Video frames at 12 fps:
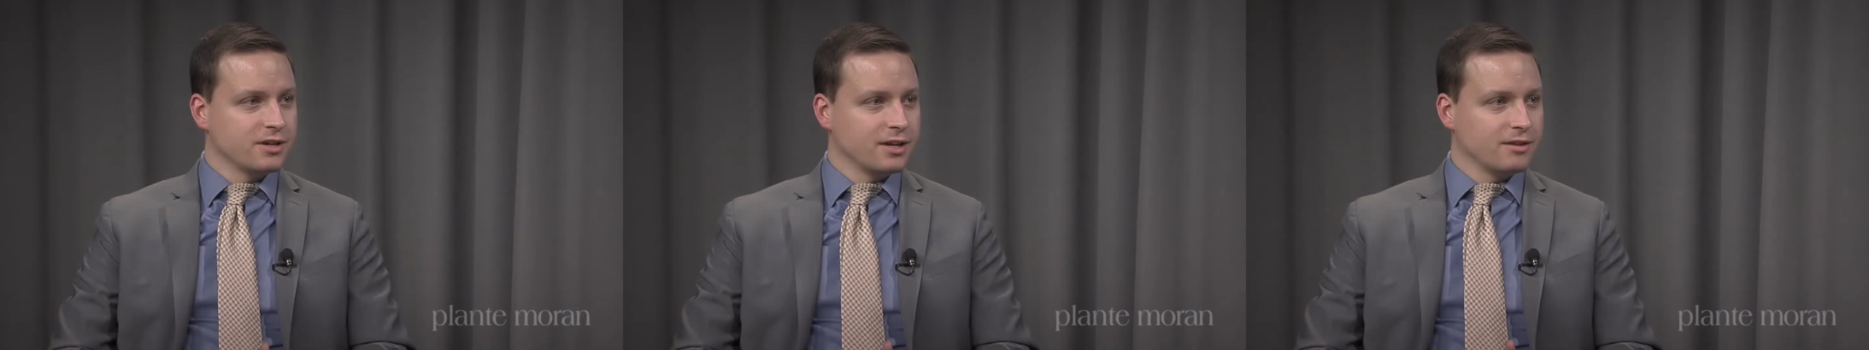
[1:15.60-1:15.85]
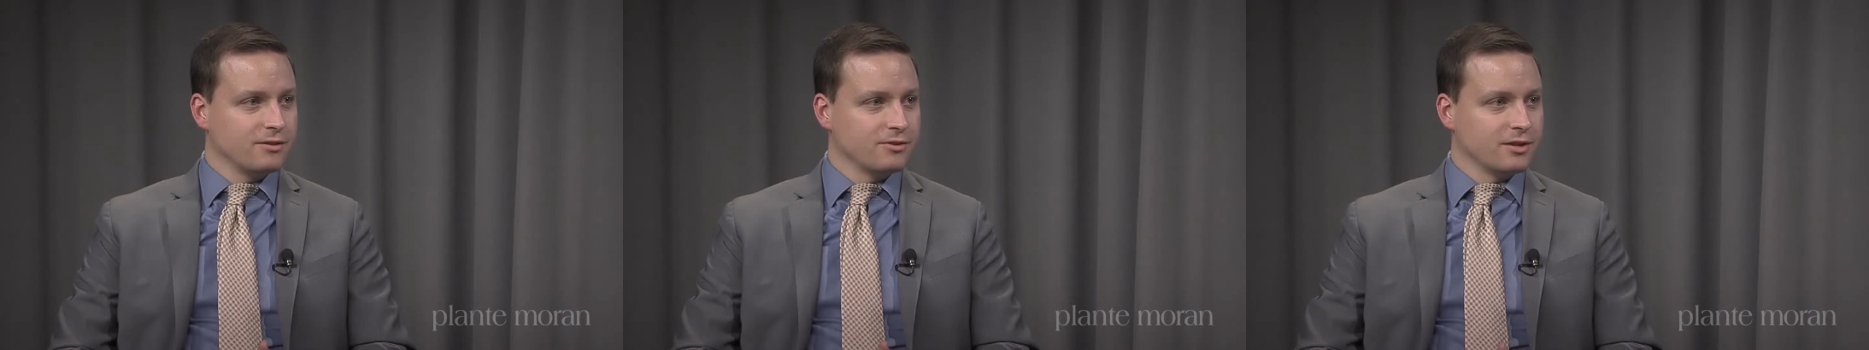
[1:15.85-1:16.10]

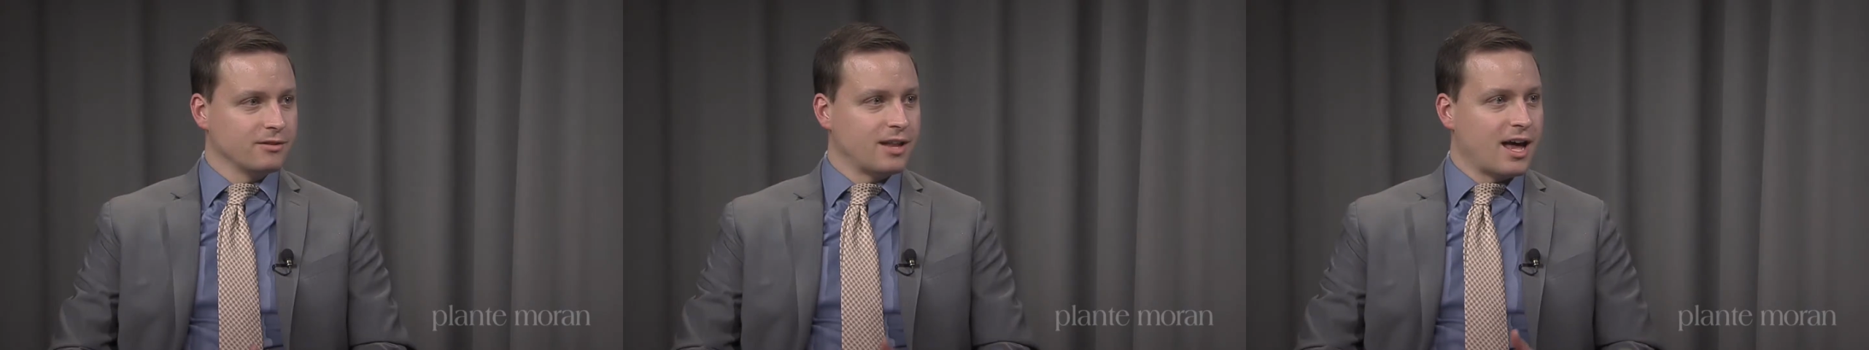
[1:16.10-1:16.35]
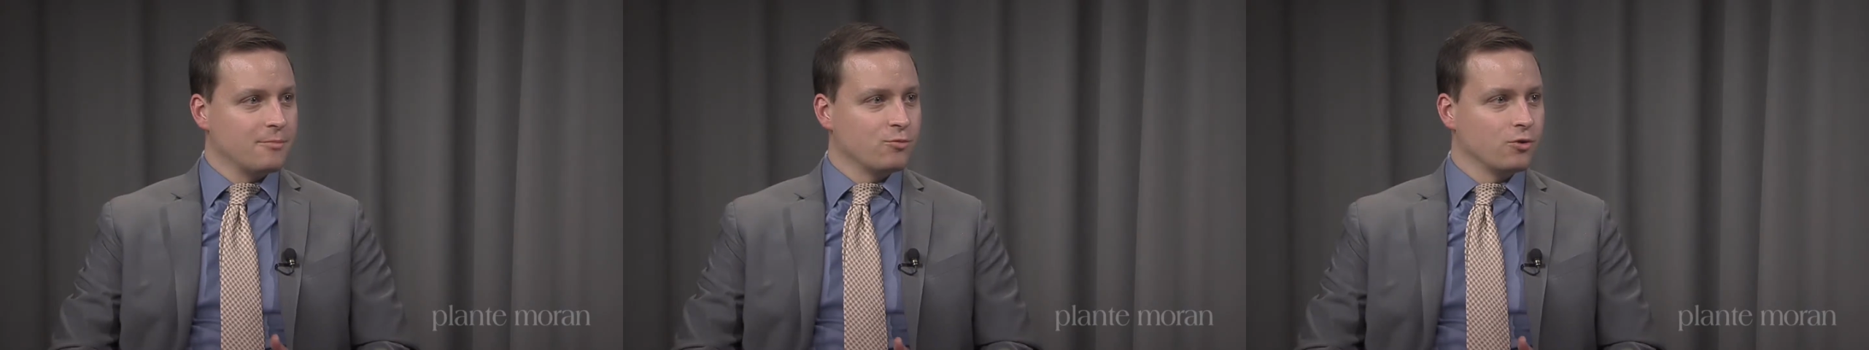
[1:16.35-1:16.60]
like there's a
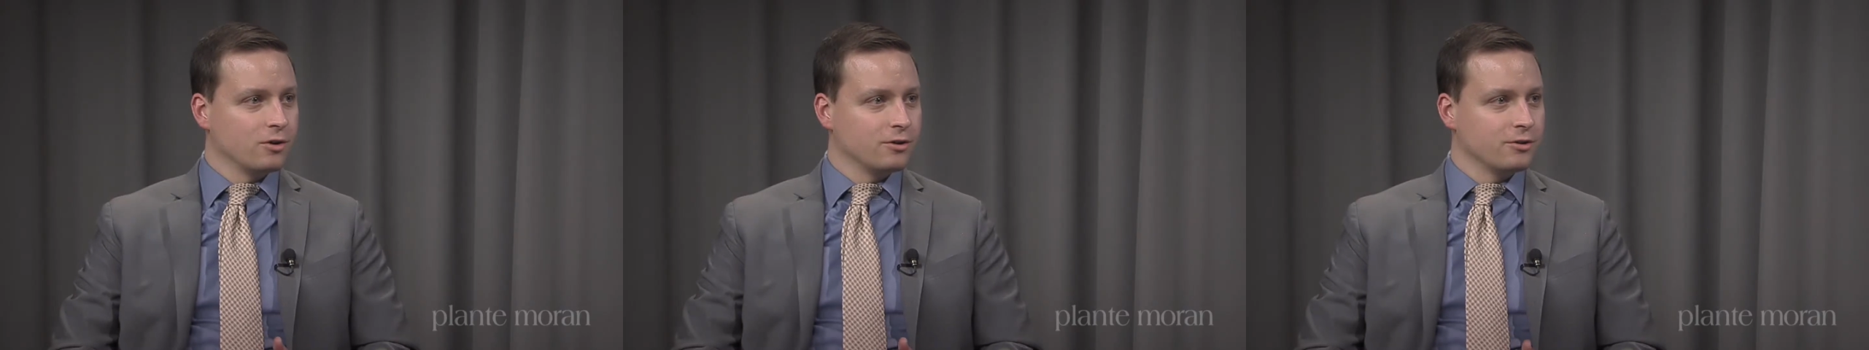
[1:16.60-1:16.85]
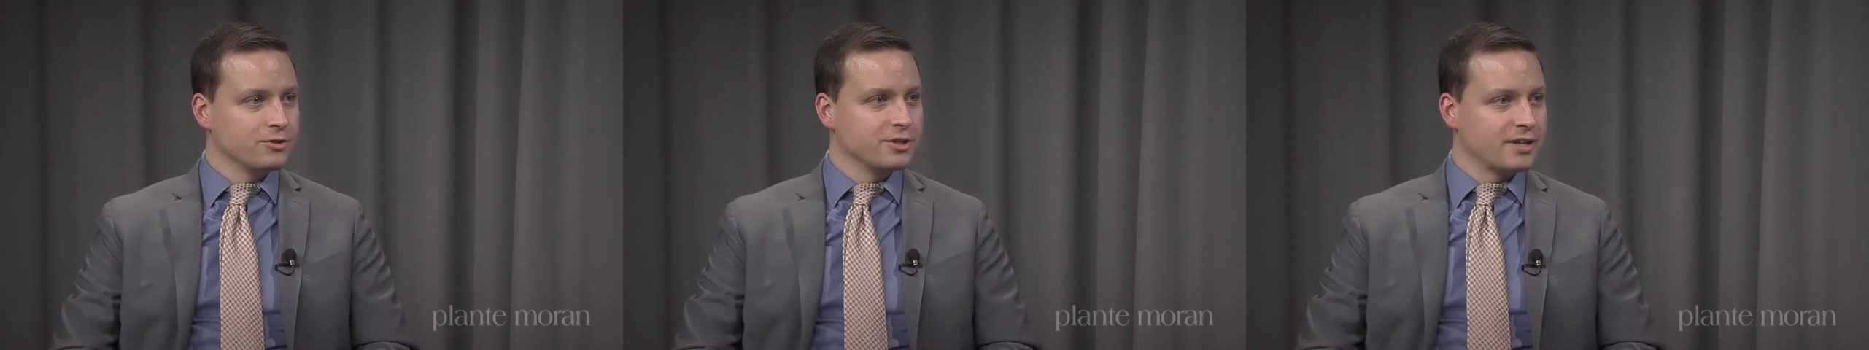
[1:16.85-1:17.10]
lot more
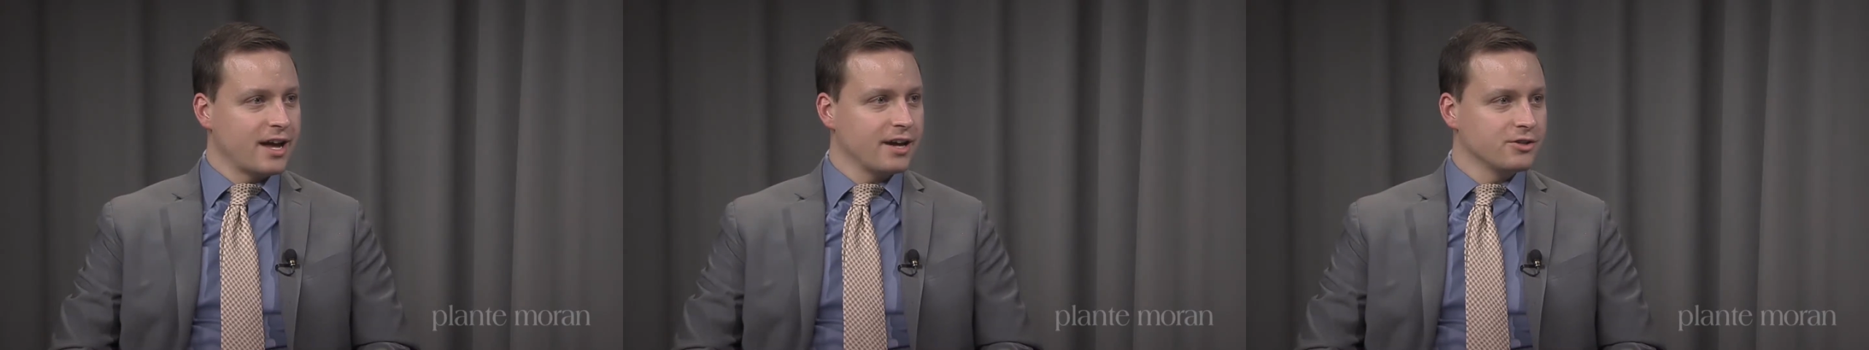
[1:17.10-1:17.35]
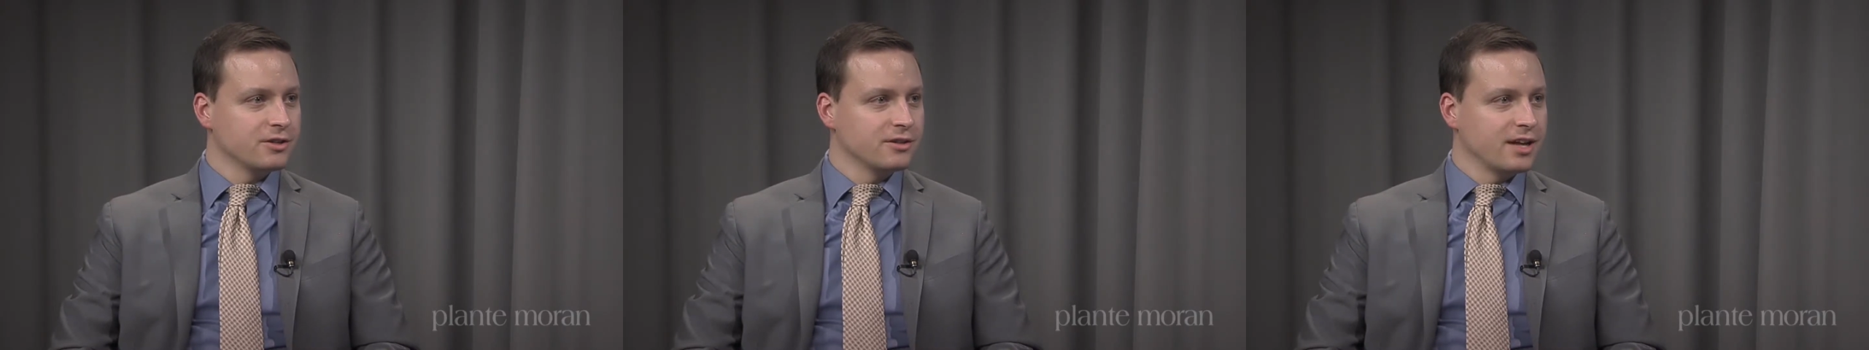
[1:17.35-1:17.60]
urgent
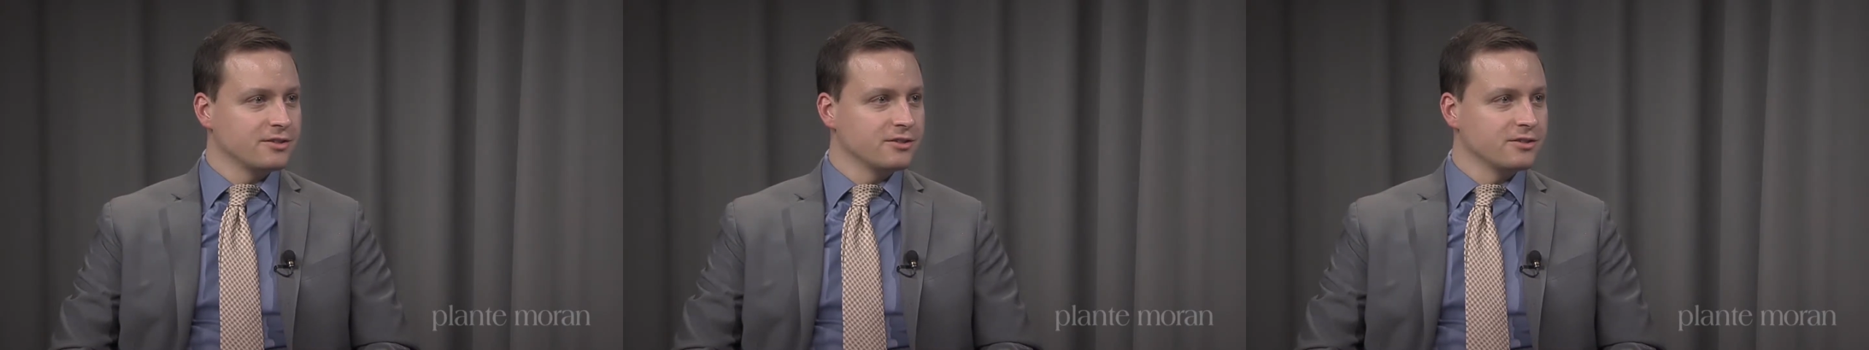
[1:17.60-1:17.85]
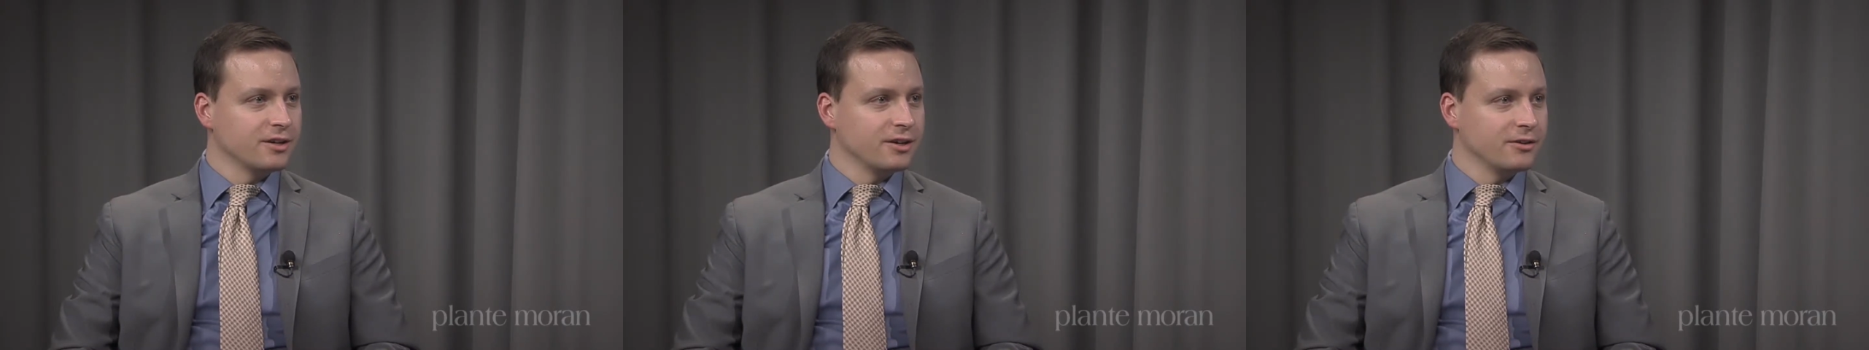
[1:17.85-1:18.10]
action
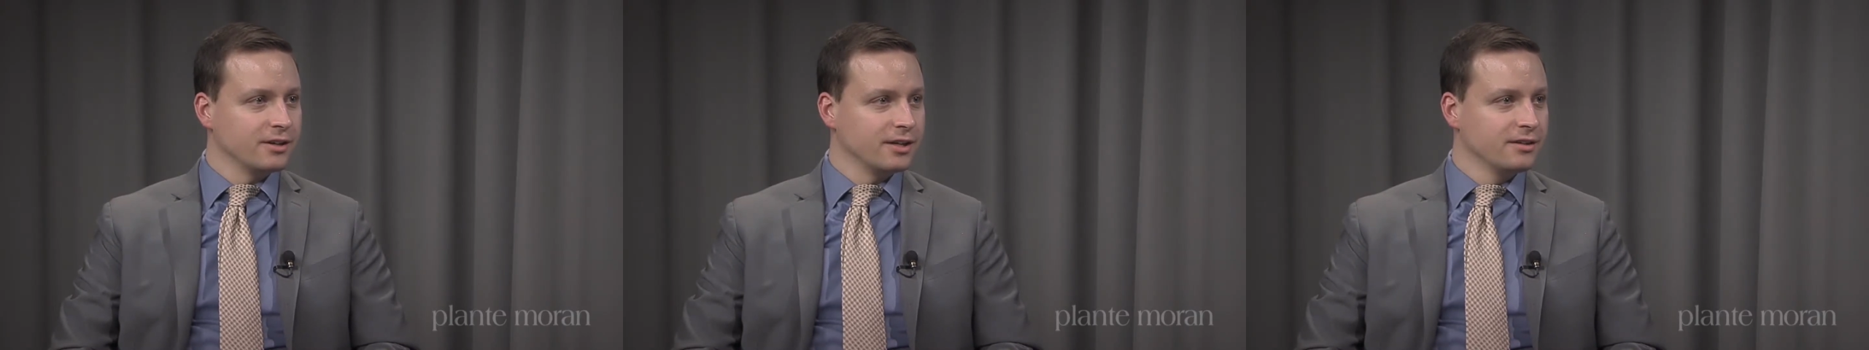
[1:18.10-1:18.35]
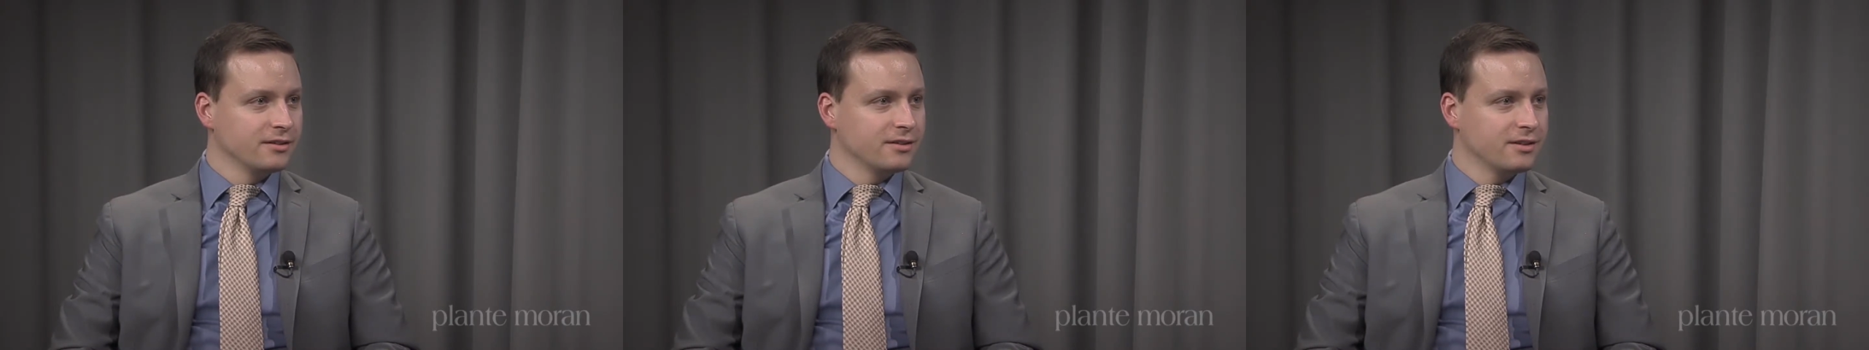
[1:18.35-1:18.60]
necessary